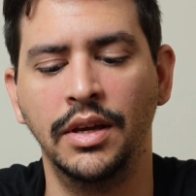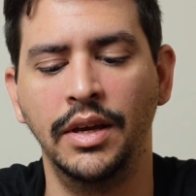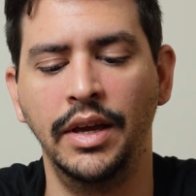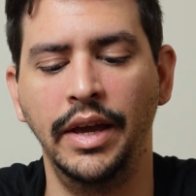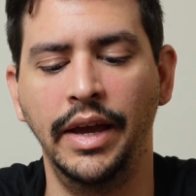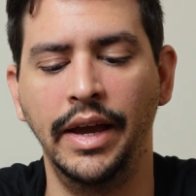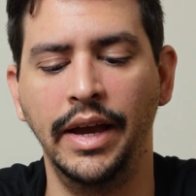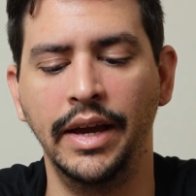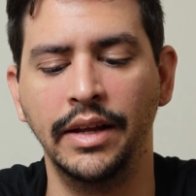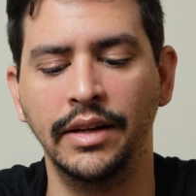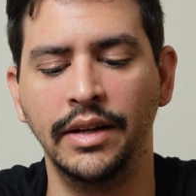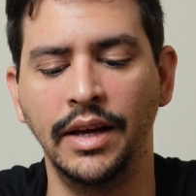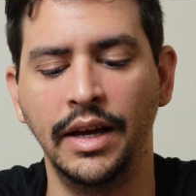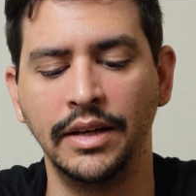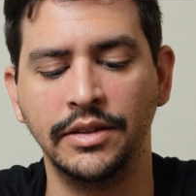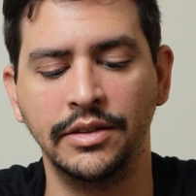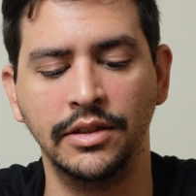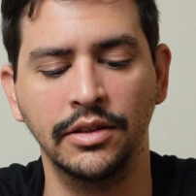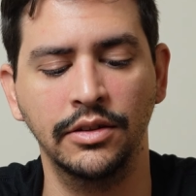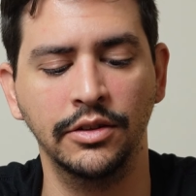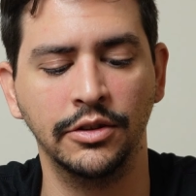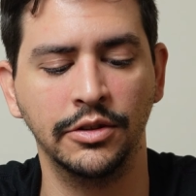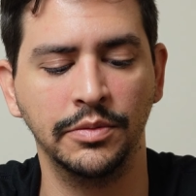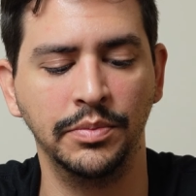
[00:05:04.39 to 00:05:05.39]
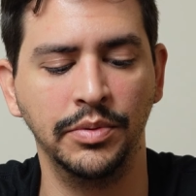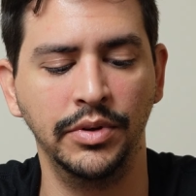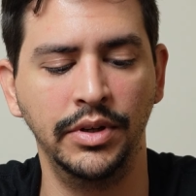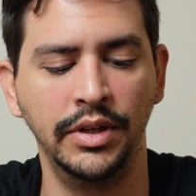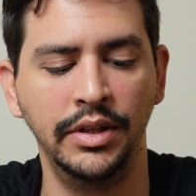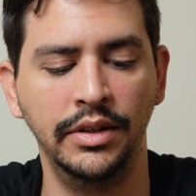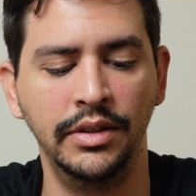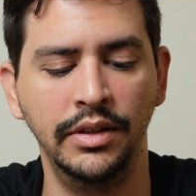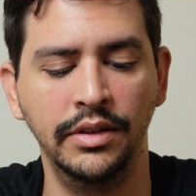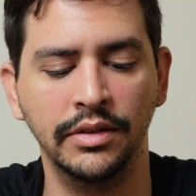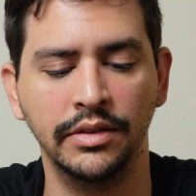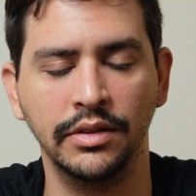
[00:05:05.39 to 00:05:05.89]
and it actually looks
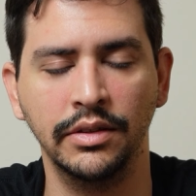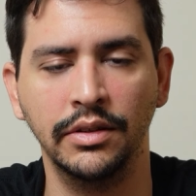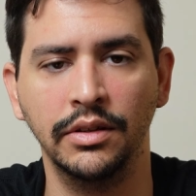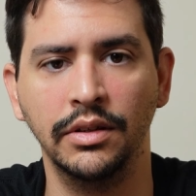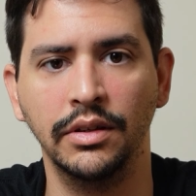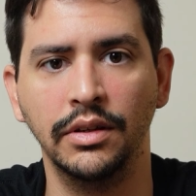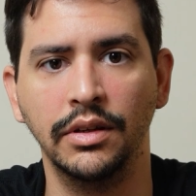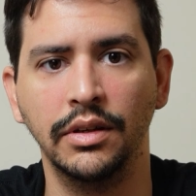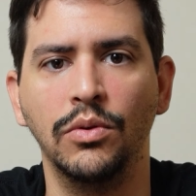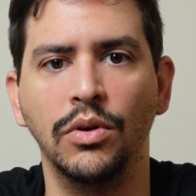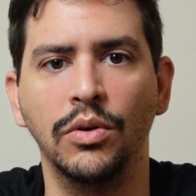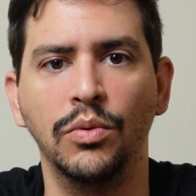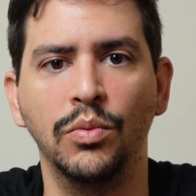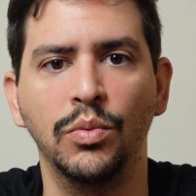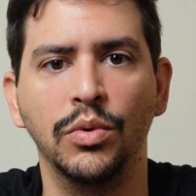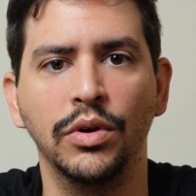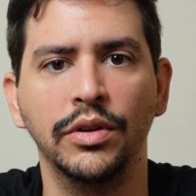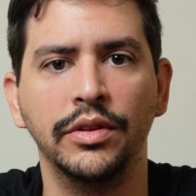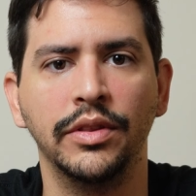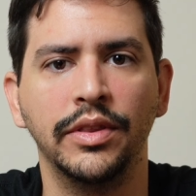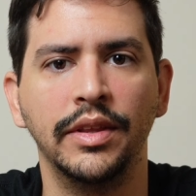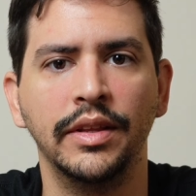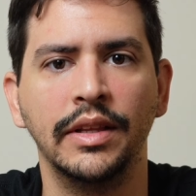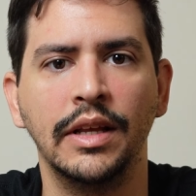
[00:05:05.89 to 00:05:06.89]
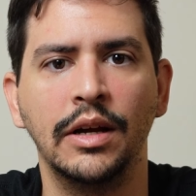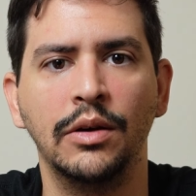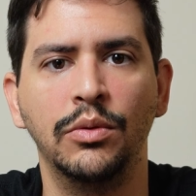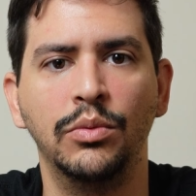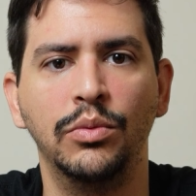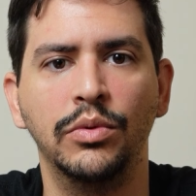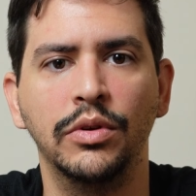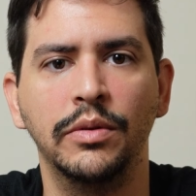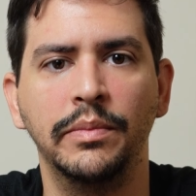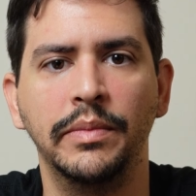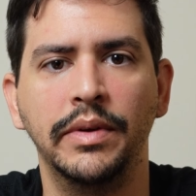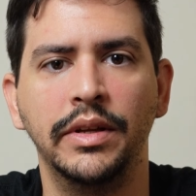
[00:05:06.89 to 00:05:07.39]
pretty decent. One thing that I
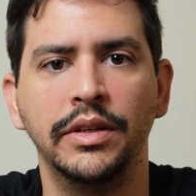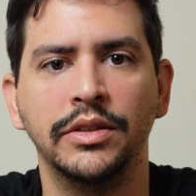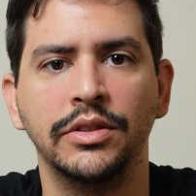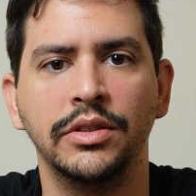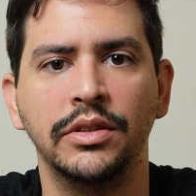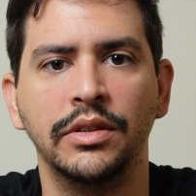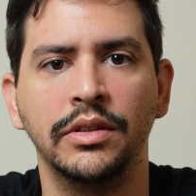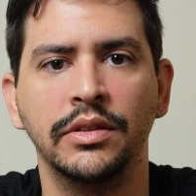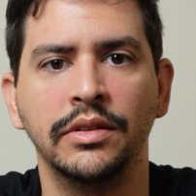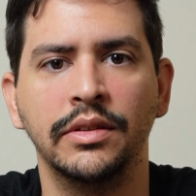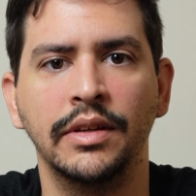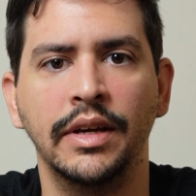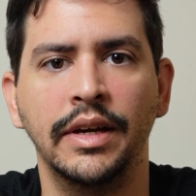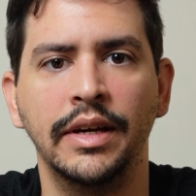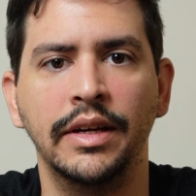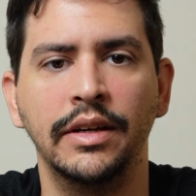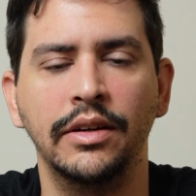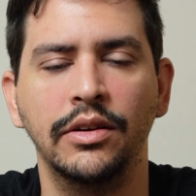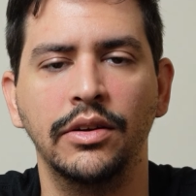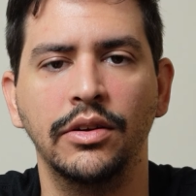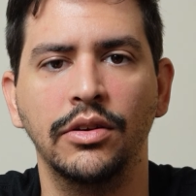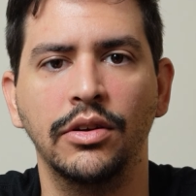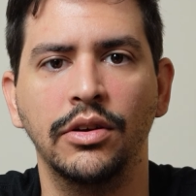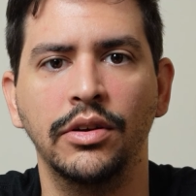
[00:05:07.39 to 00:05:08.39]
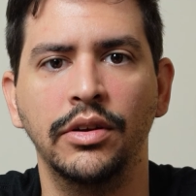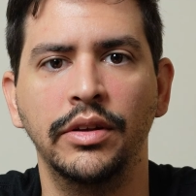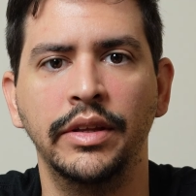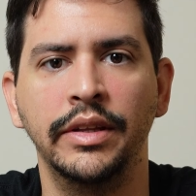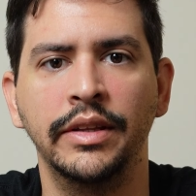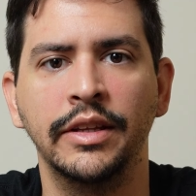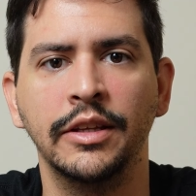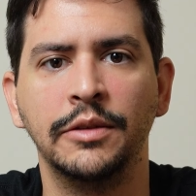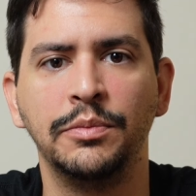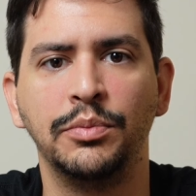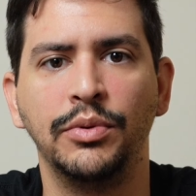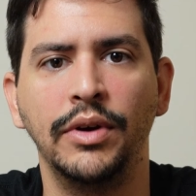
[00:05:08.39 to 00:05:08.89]
would mention is that in
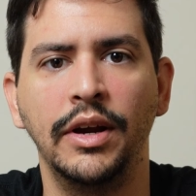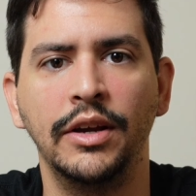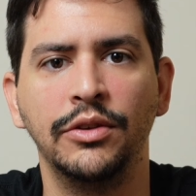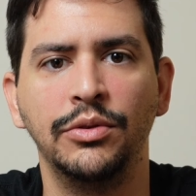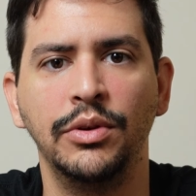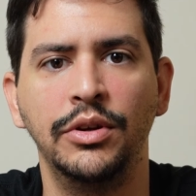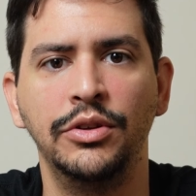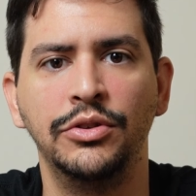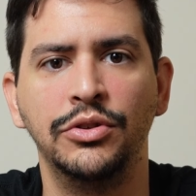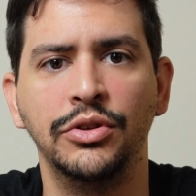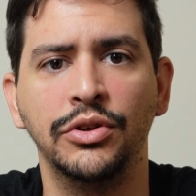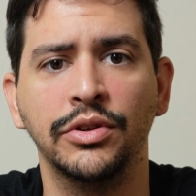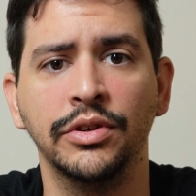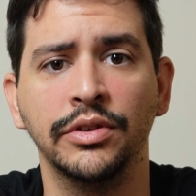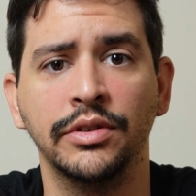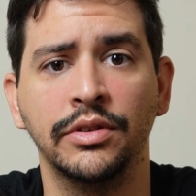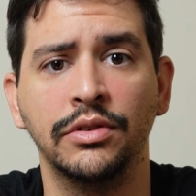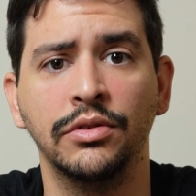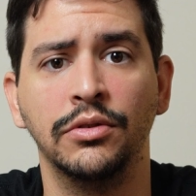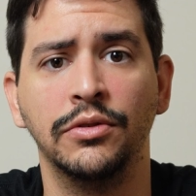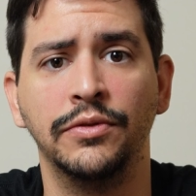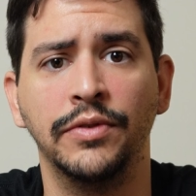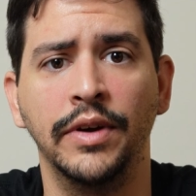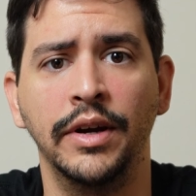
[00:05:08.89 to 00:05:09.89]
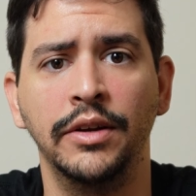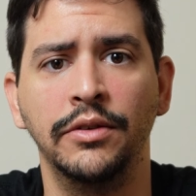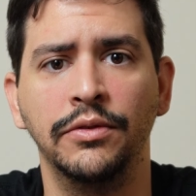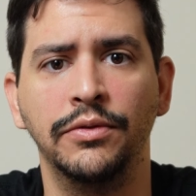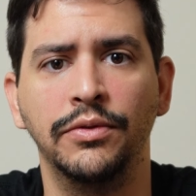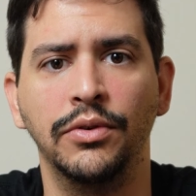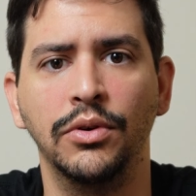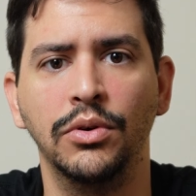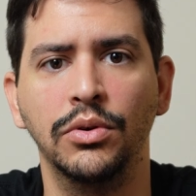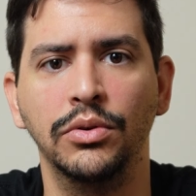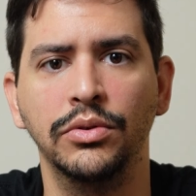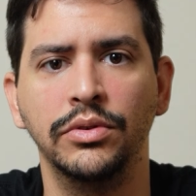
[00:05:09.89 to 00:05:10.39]
this price range, you can still find
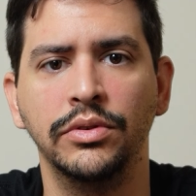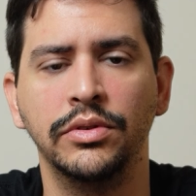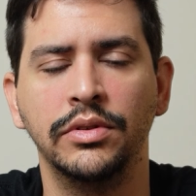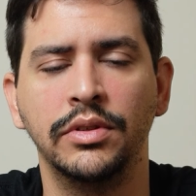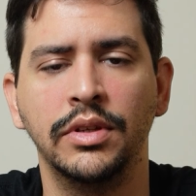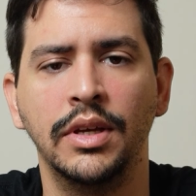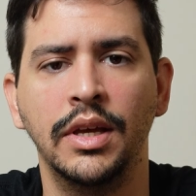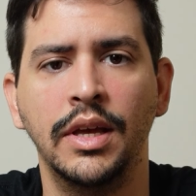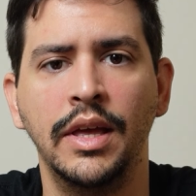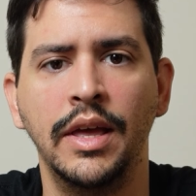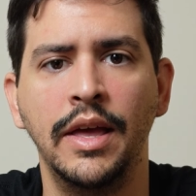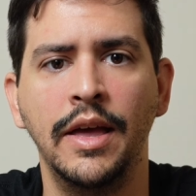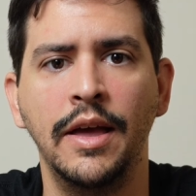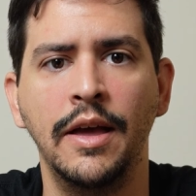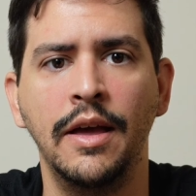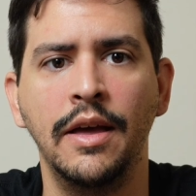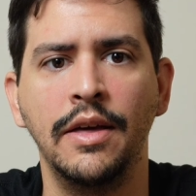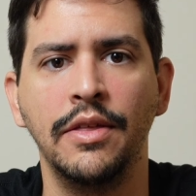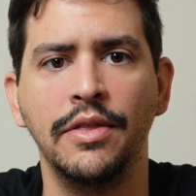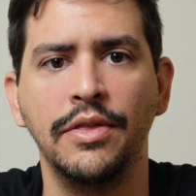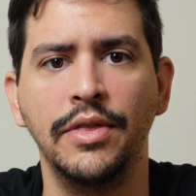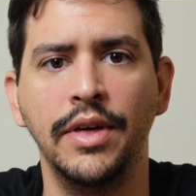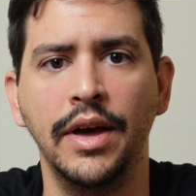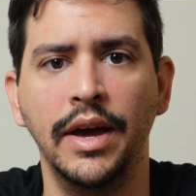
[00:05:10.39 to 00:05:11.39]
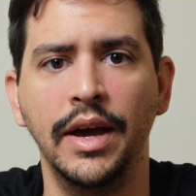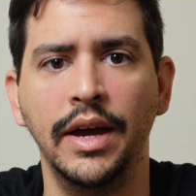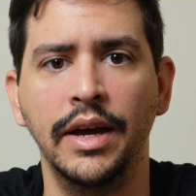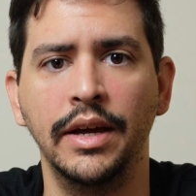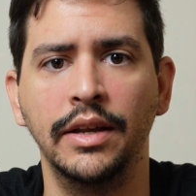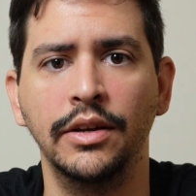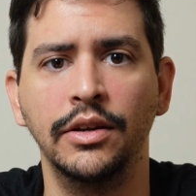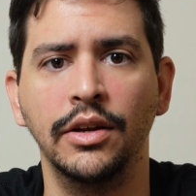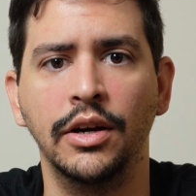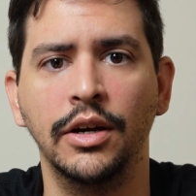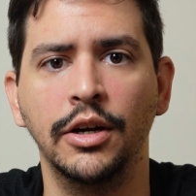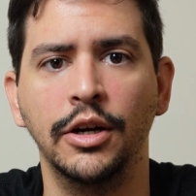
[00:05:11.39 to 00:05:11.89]
phones
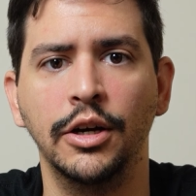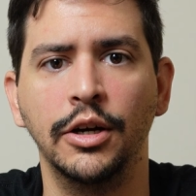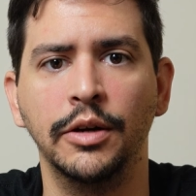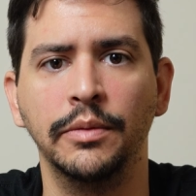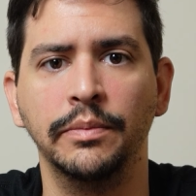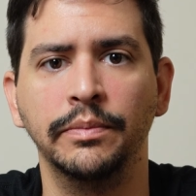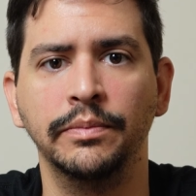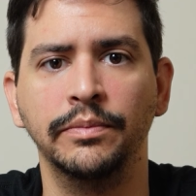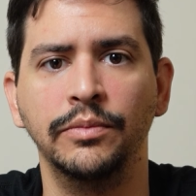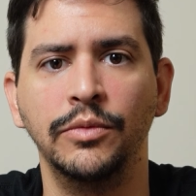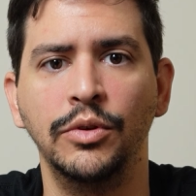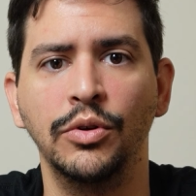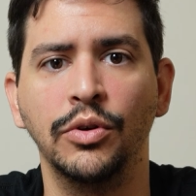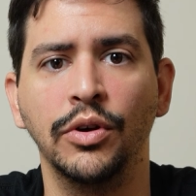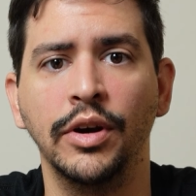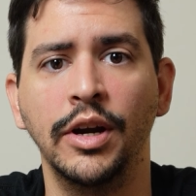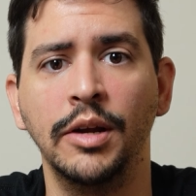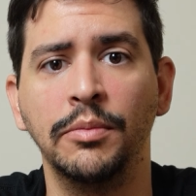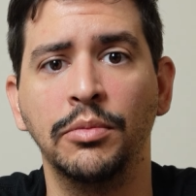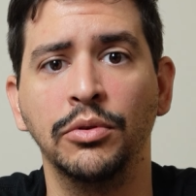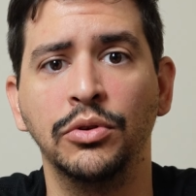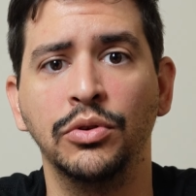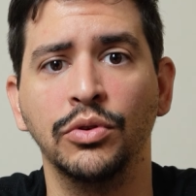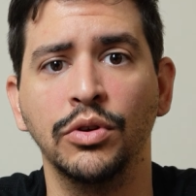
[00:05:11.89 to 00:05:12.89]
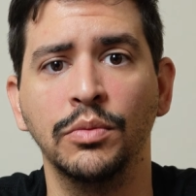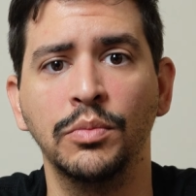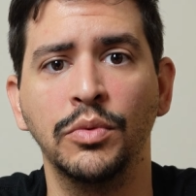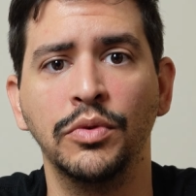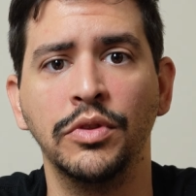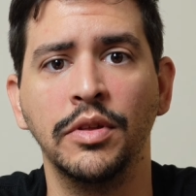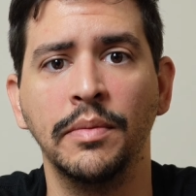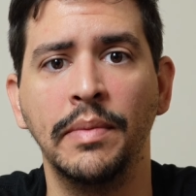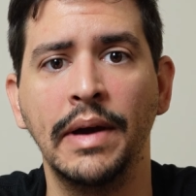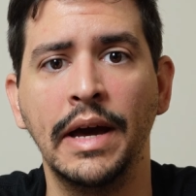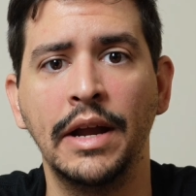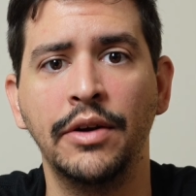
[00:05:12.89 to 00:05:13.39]
that you are able to
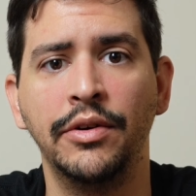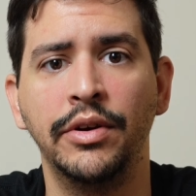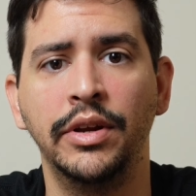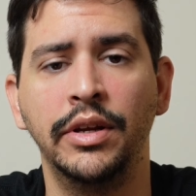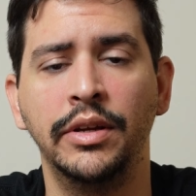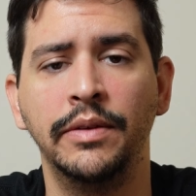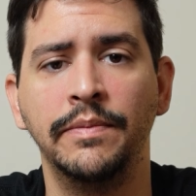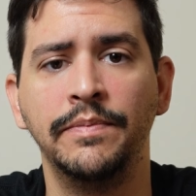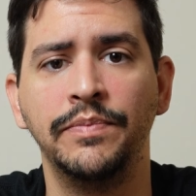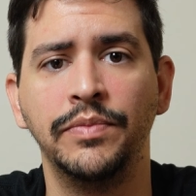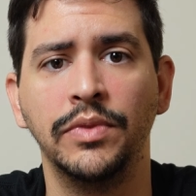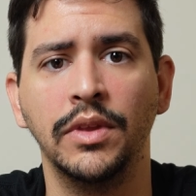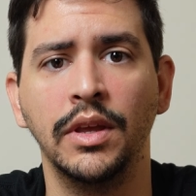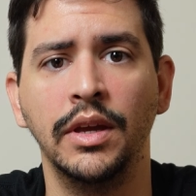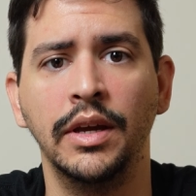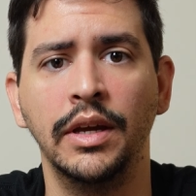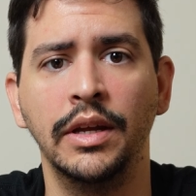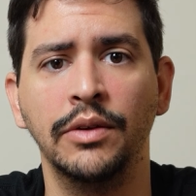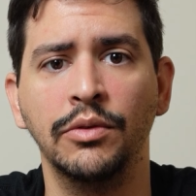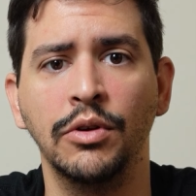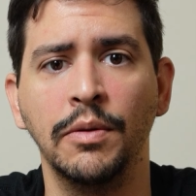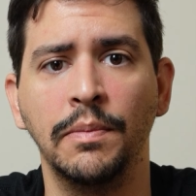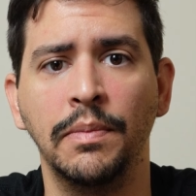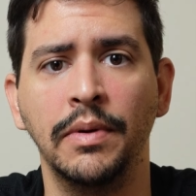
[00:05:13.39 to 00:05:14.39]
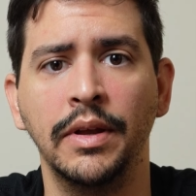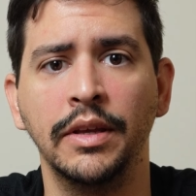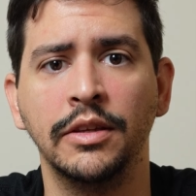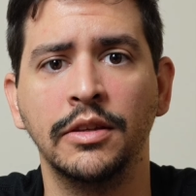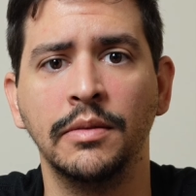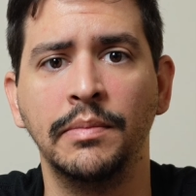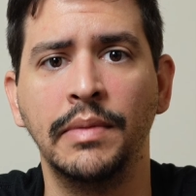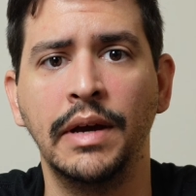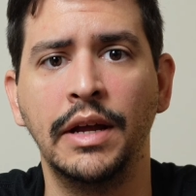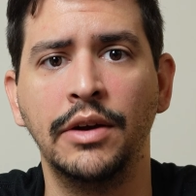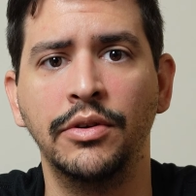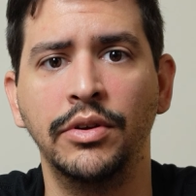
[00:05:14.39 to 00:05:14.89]
remove the battery and replace
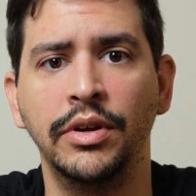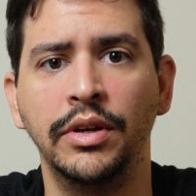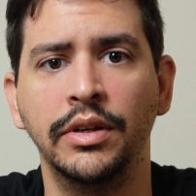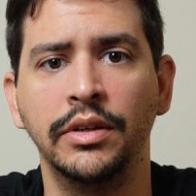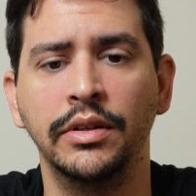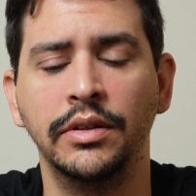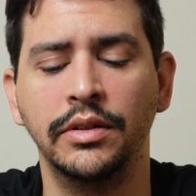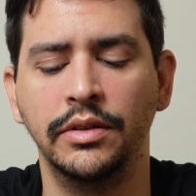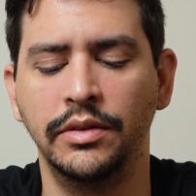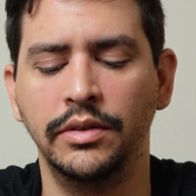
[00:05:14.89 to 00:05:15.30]
the battery